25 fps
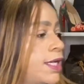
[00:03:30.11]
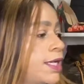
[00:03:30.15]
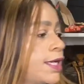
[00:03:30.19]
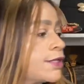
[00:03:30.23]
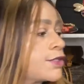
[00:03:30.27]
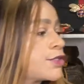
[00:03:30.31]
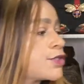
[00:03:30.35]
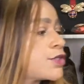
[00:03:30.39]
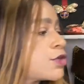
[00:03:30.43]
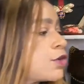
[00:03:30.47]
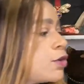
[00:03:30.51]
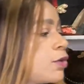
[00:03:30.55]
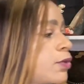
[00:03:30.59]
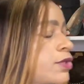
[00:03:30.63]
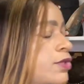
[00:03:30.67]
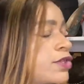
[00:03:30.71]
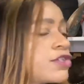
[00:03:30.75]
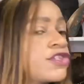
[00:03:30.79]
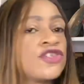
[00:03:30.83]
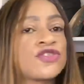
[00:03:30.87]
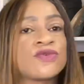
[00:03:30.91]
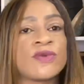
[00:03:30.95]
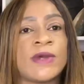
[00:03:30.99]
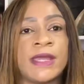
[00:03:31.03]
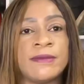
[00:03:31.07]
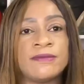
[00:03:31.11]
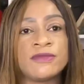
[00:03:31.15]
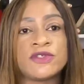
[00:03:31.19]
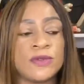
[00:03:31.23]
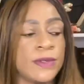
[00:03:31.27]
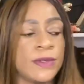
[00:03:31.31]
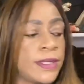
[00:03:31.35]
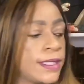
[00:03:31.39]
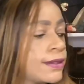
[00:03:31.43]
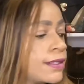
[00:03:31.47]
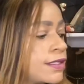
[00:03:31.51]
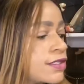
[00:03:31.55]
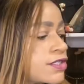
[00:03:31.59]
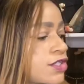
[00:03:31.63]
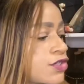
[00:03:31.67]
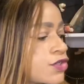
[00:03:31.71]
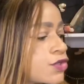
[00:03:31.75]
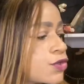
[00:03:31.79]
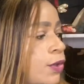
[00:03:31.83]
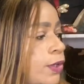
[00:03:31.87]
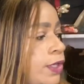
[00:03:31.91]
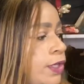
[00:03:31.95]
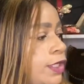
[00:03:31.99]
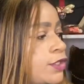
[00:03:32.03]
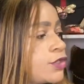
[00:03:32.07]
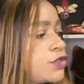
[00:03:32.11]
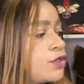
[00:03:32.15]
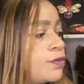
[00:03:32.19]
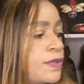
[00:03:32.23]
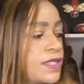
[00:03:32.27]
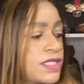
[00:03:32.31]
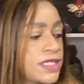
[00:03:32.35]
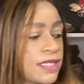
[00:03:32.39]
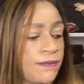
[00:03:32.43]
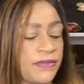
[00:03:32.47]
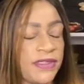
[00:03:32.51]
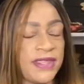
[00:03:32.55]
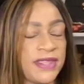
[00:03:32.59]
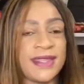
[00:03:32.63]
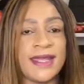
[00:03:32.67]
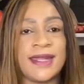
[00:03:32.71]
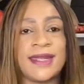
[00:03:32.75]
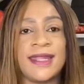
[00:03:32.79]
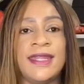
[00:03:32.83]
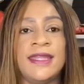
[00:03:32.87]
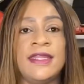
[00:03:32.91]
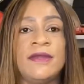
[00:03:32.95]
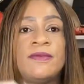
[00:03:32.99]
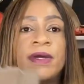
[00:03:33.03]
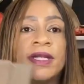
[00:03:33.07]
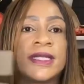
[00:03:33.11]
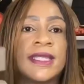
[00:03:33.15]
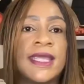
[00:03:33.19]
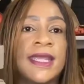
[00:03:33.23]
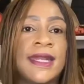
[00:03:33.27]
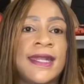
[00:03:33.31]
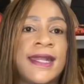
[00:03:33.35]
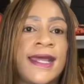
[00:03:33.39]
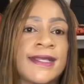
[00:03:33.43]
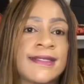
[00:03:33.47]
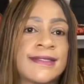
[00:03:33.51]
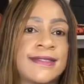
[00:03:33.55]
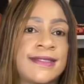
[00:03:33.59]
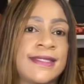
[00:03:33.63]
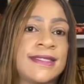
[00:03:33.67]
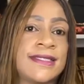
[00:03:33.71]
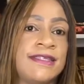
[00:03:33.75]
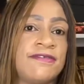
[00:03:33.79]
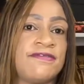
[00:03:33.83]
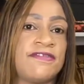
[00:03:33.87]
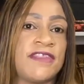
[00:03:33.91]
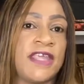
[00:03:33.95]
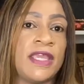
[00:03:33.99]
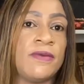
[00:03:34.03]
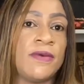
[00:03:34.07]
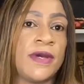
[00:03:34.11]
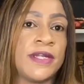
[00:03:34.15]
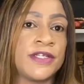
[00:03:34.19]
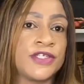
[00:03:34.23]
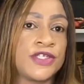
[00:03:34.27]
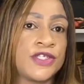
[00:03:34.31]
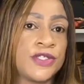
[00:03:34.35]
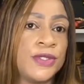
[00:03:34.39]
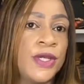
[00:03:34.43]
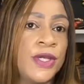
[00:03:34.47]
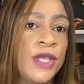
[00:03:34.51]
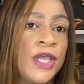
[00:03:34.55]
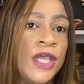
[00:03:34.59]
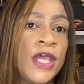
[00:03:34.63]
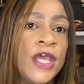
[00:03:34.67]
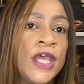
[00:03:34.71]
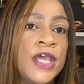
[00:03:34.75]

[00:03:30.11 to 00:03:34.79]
Uh, so this is why I'm doing this. It's going to be something that anyone can access if they want to.